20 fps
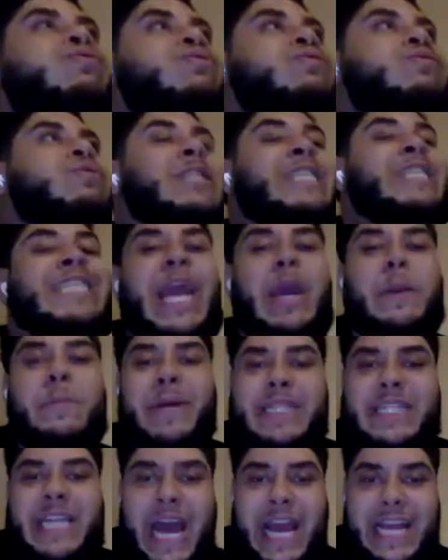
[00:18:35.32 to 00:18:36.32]

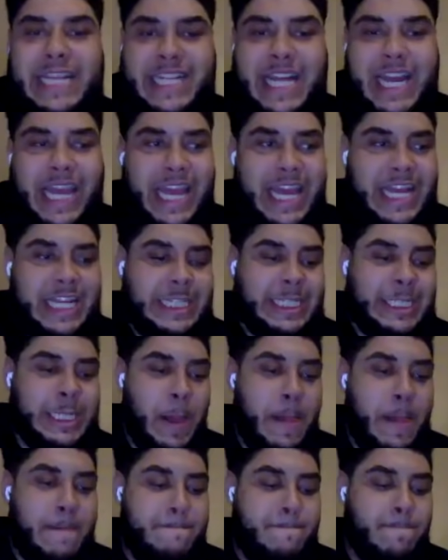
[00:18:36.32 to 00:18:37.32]
stigmatized, I guess,
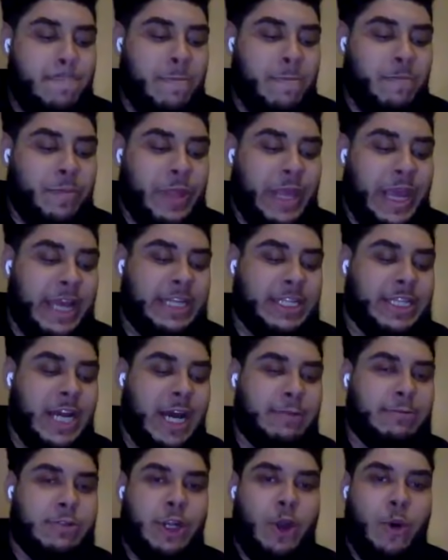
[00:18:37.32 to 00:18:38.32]
in
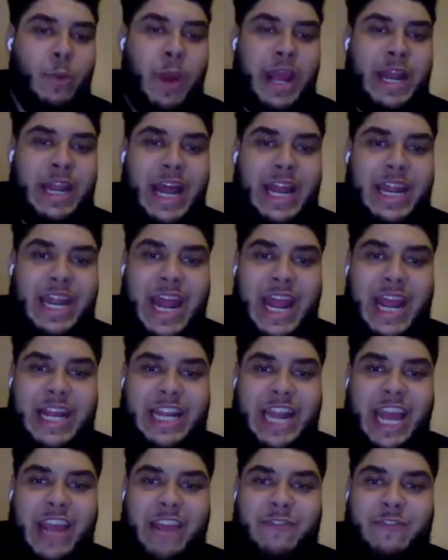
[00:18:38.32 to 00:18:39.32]
terms of the way that
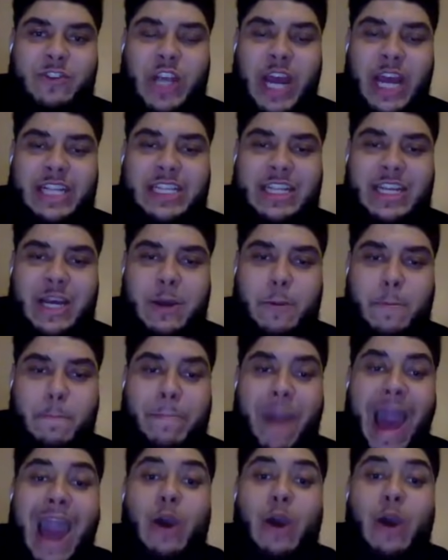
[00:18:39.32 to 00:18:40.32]
they've tried to
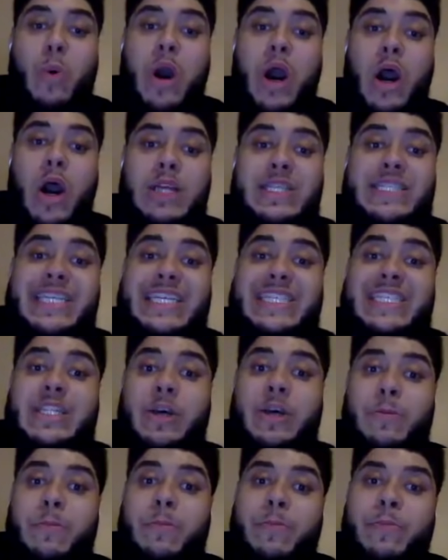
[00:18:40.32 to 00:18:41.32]
battle a
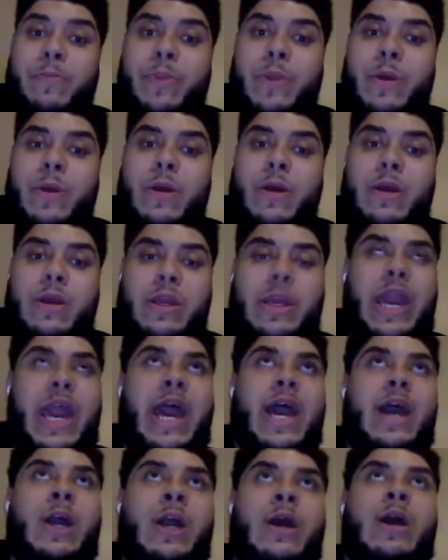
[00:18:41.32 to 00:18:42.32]
system.
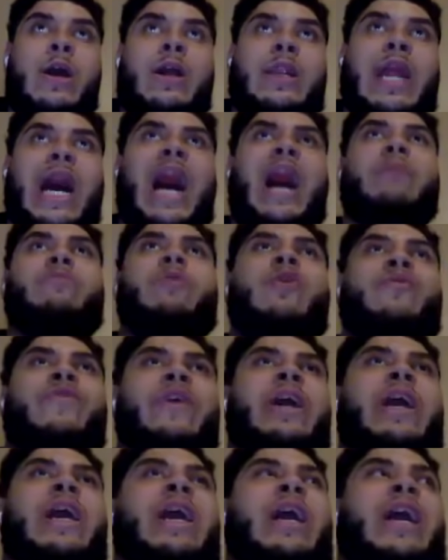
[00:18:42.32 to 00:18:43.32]
Yeah. Now I'm over
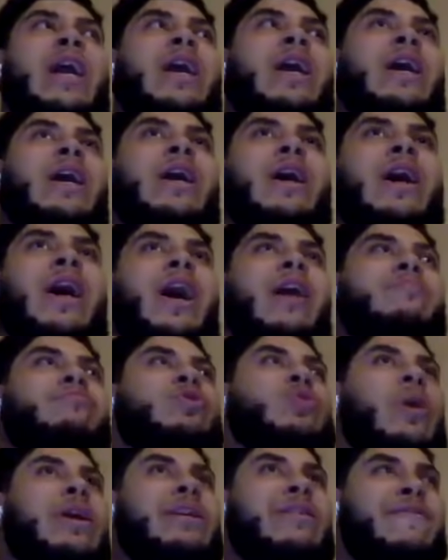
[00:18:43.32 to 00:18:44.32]
here. I'm
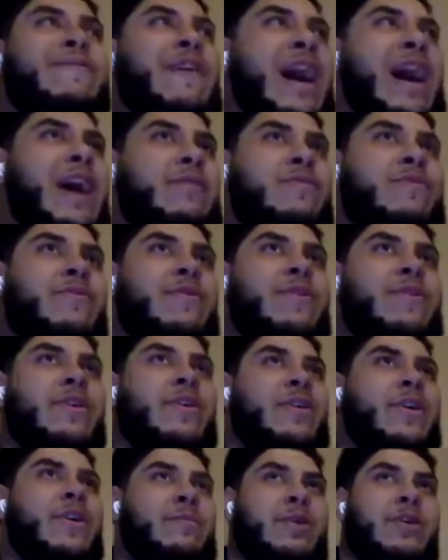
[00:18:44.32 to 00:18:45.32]
25.
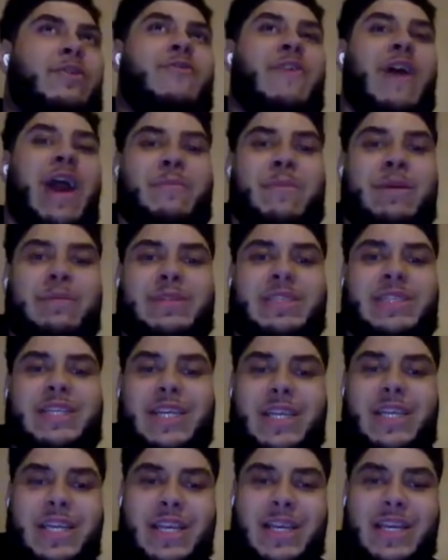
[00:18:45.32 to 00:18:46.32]
I'm a grime
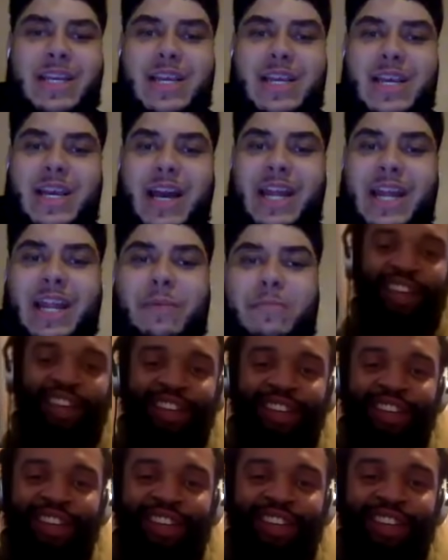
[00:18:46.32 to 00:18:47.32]
MC. Yeah. And
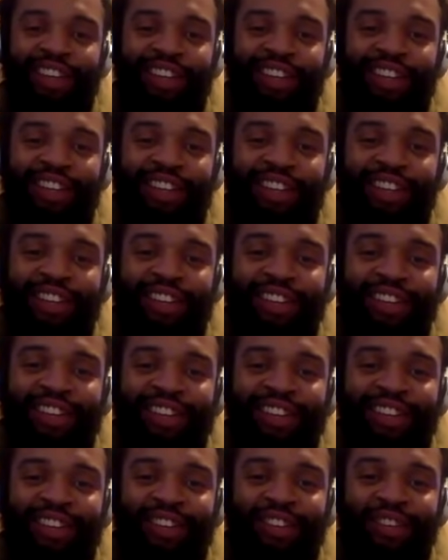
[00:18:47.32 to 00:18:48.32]
I'm doing this
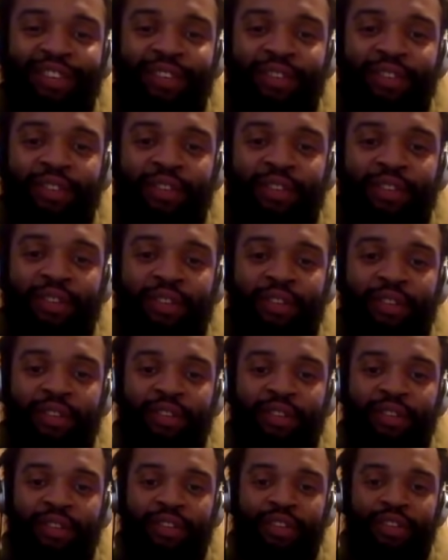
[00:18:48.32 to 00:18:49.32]
TV thing. So what if
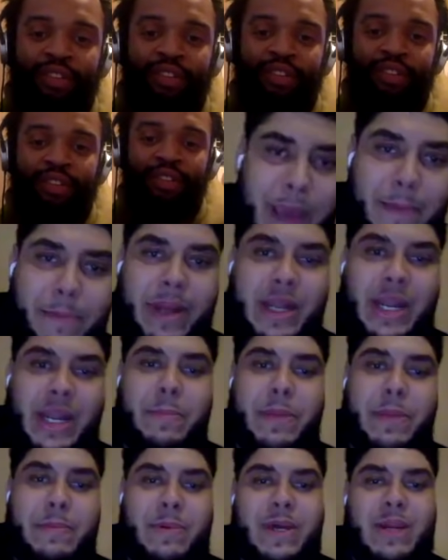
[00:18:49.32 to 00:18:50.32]
I start piping up,
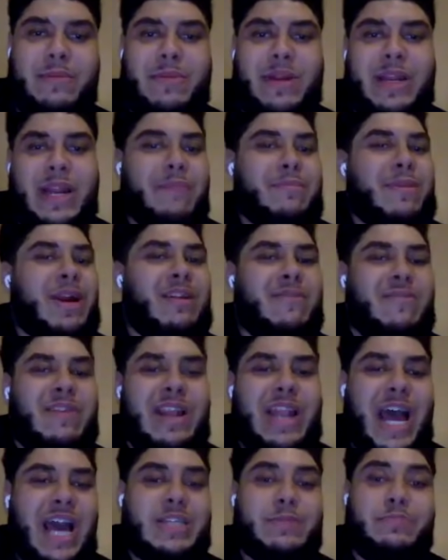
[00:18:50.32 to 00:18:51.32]
people are gonna be like, brother,
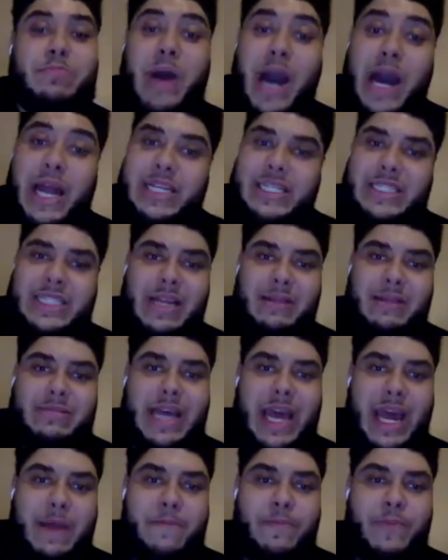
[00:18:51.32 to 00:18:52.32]
relax. But at the same
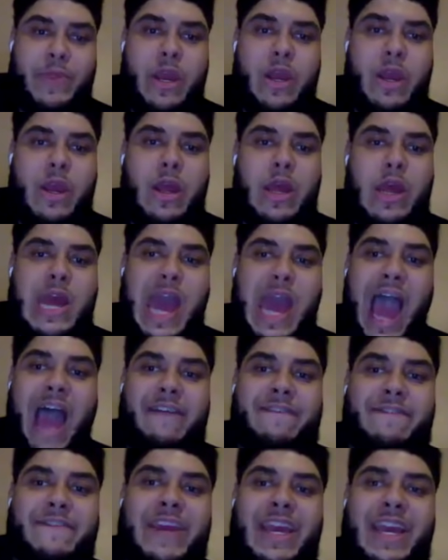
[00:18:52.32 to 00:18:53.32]
time, I
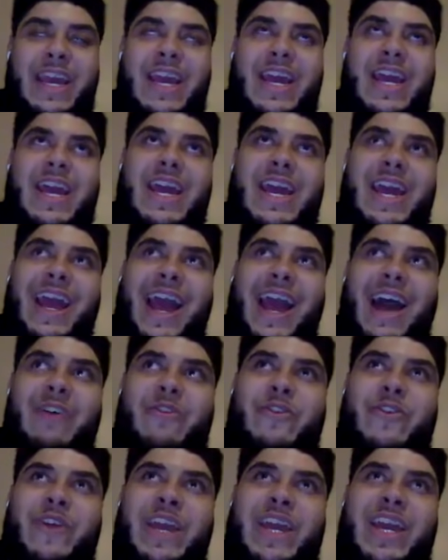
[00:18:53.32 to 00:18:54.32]
think
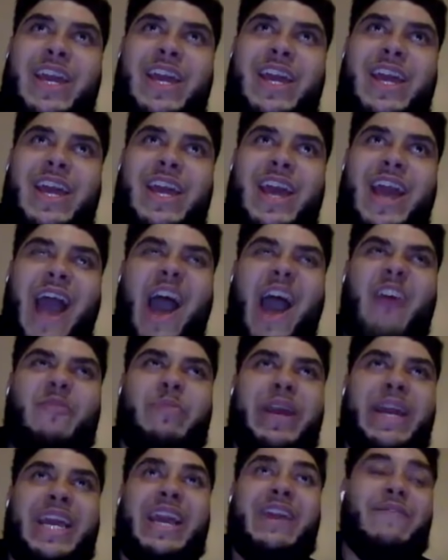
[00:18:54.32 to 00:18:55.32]
I've
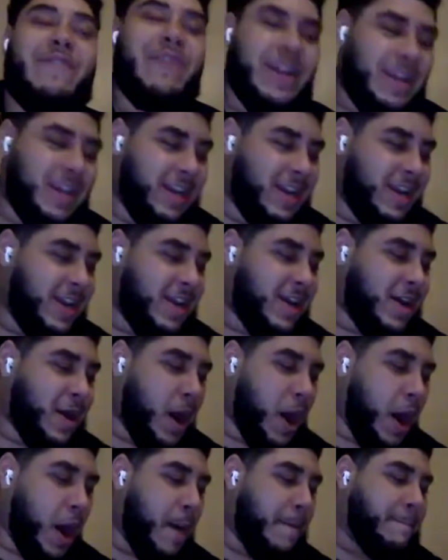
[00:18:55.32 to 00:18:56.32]
been given
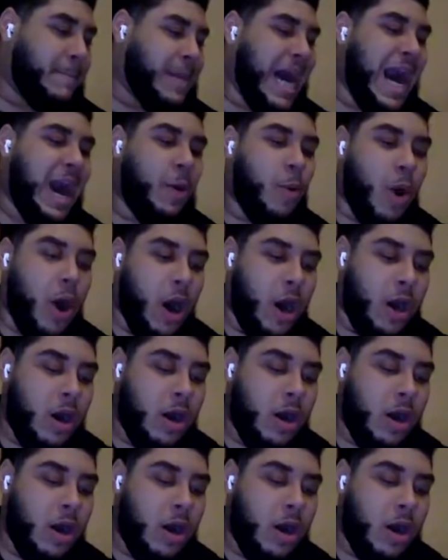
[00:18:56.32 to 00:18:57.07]
a power